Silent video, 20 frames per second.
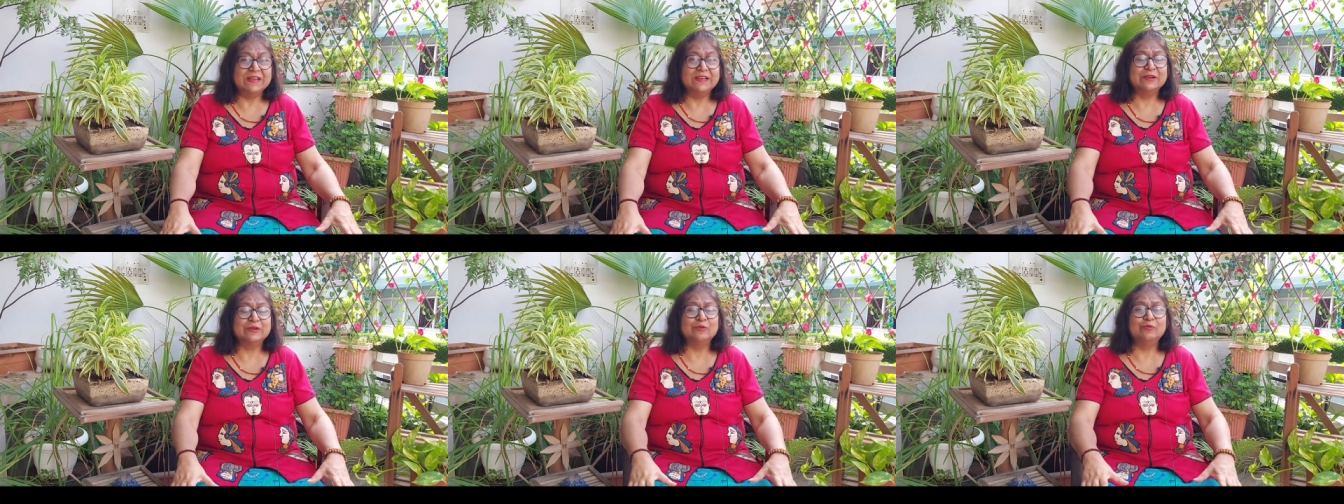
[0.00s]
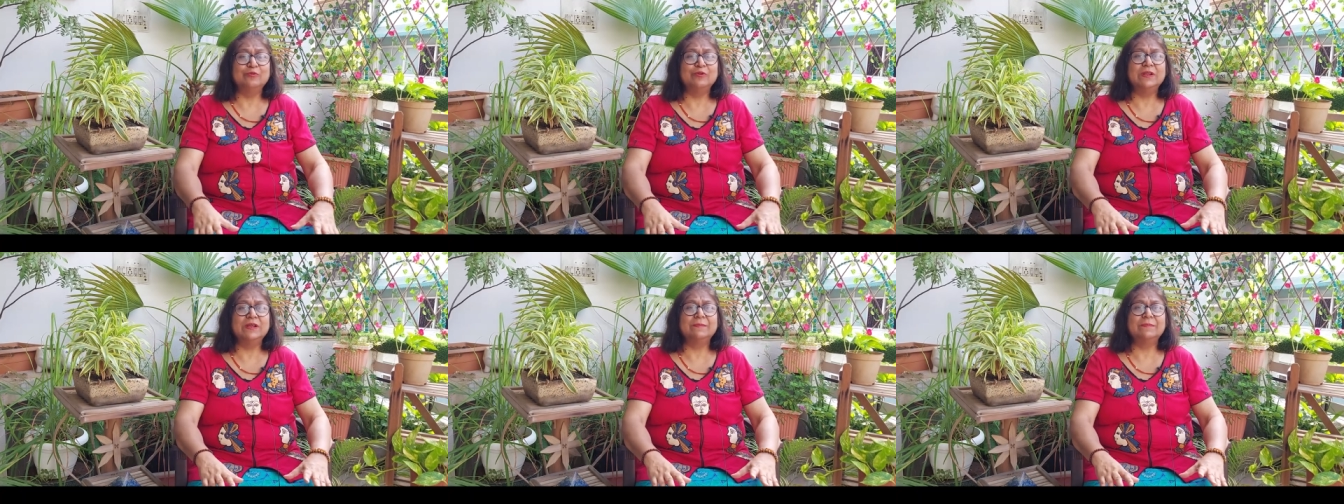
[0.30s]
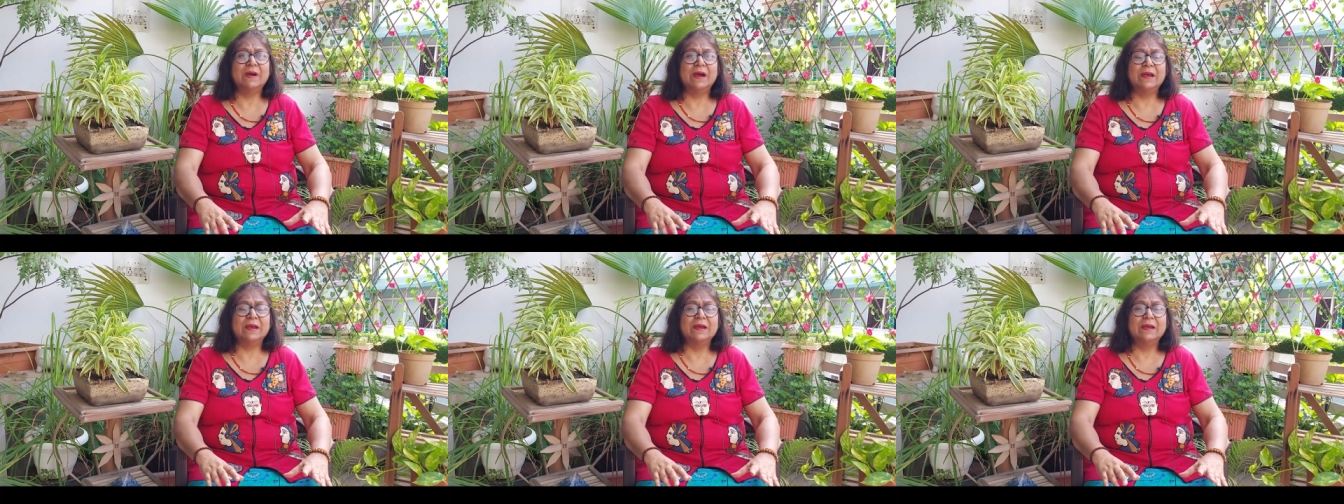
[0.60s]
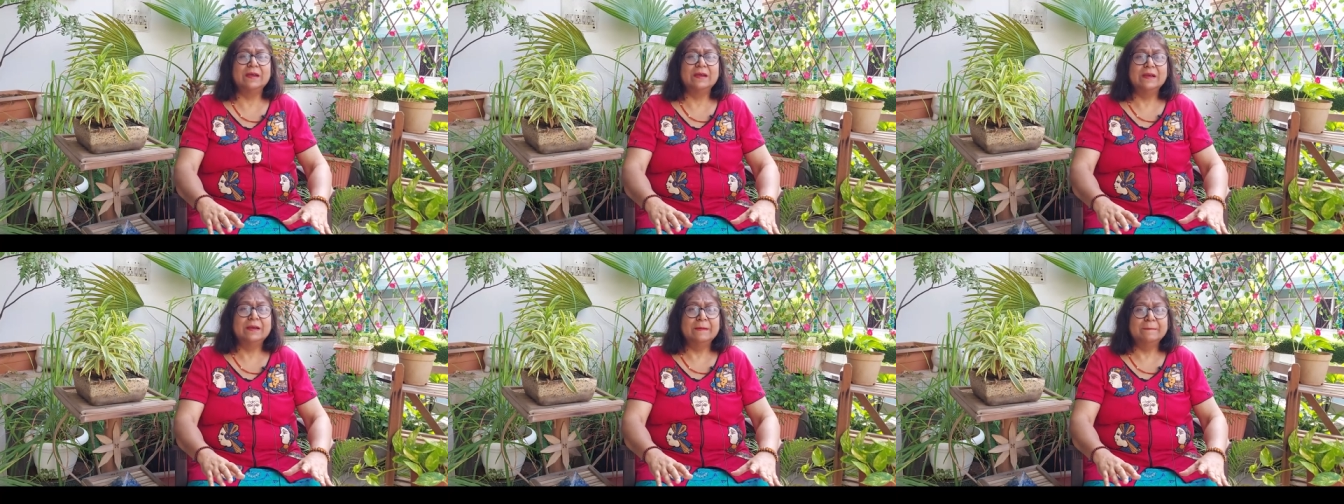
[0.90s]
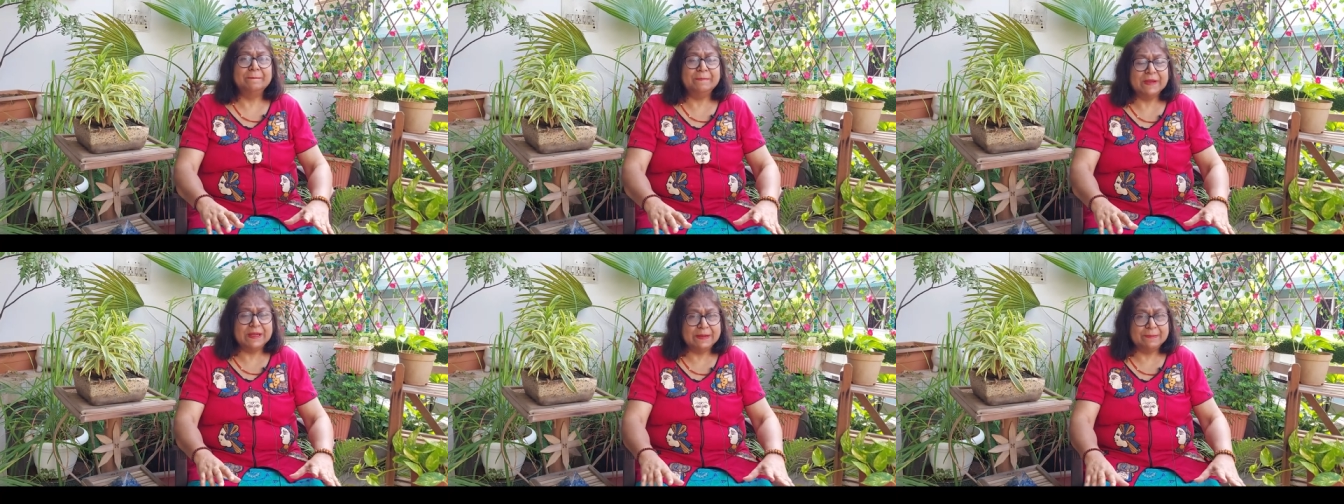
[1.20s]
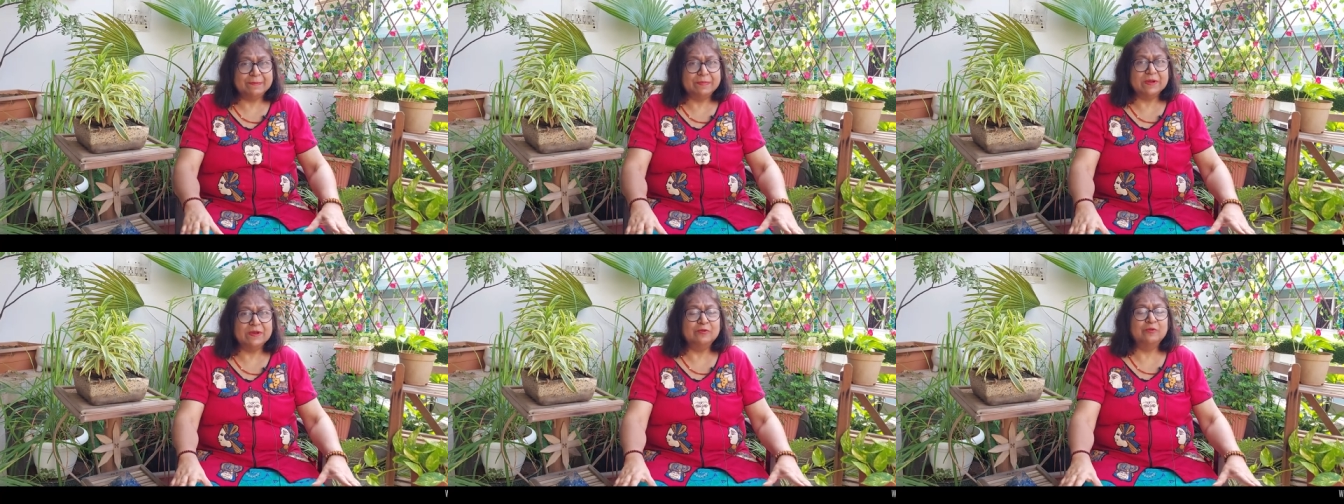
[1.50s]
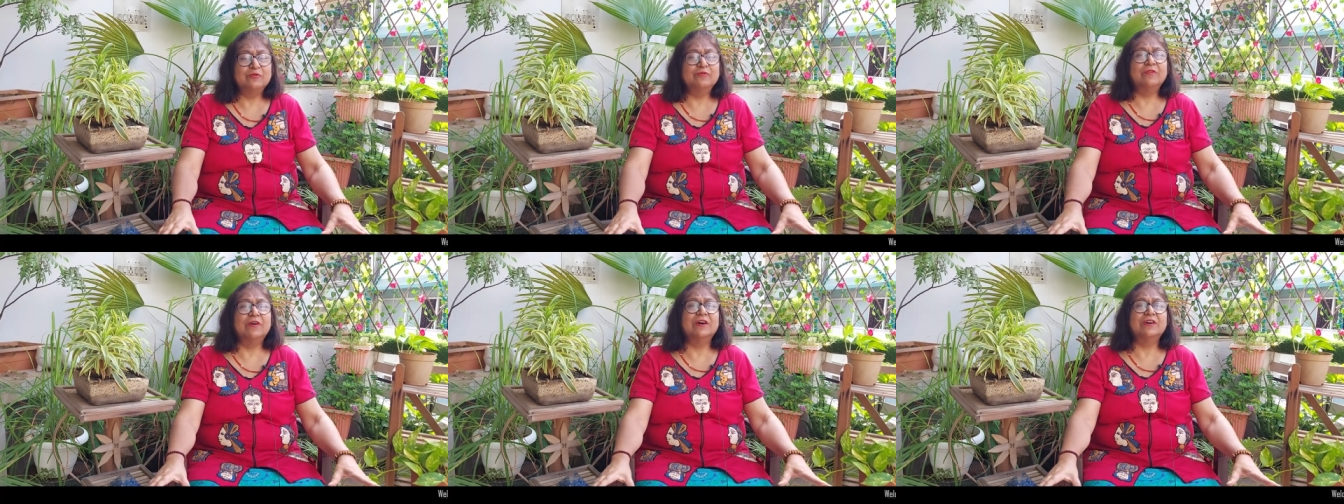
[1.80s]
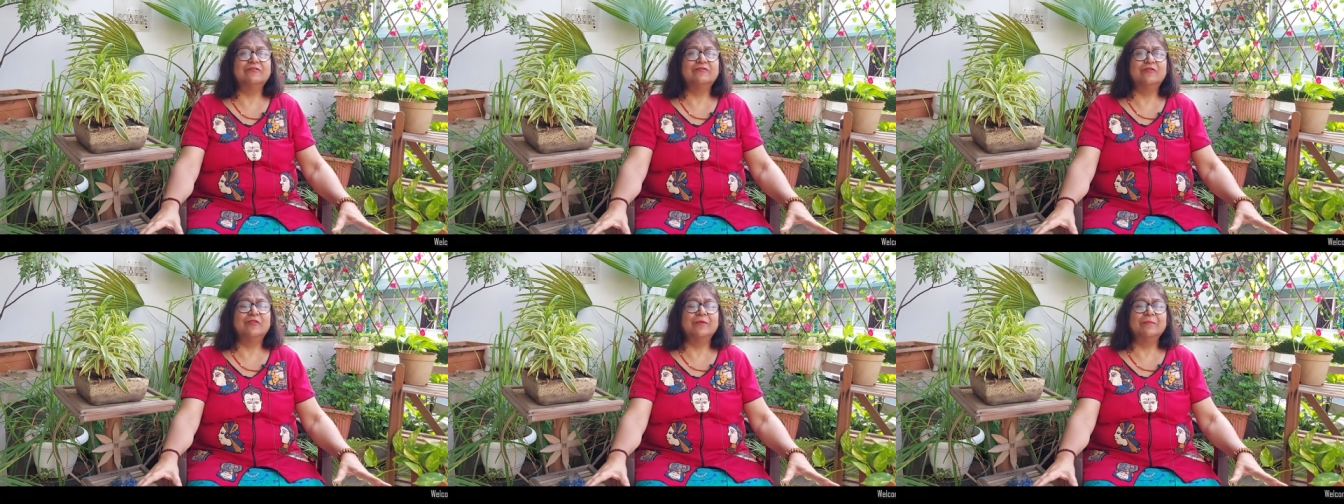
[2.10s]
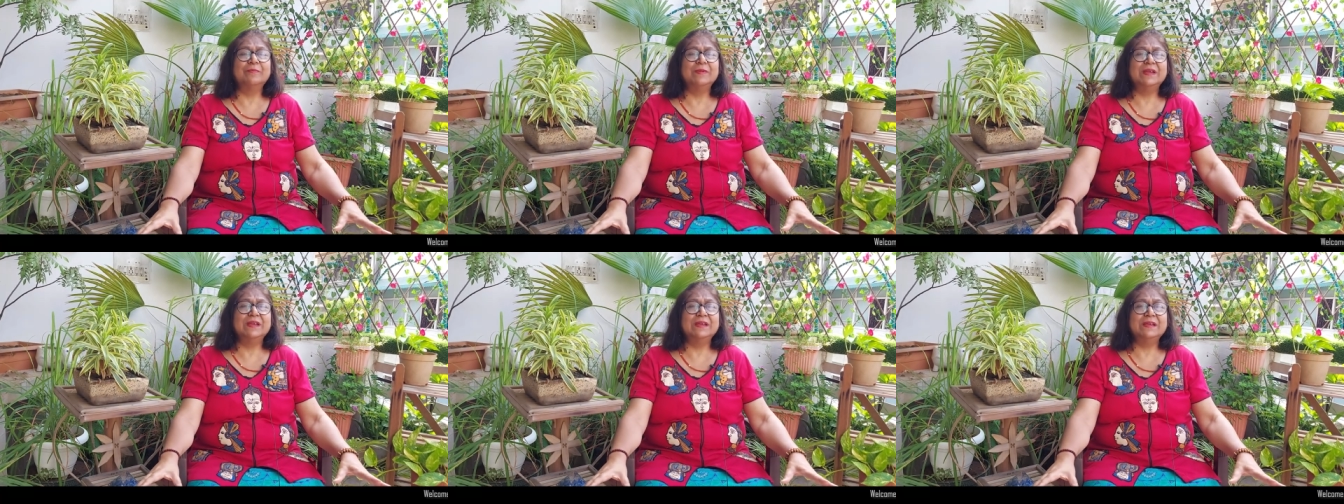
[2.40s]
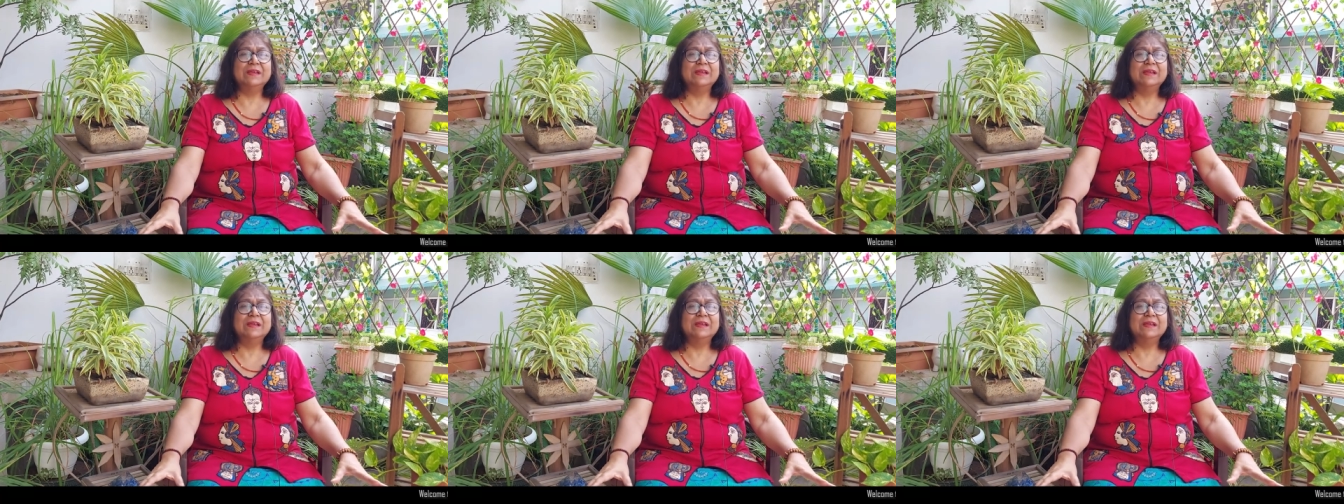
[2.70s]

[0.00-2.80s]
including my people who work for me,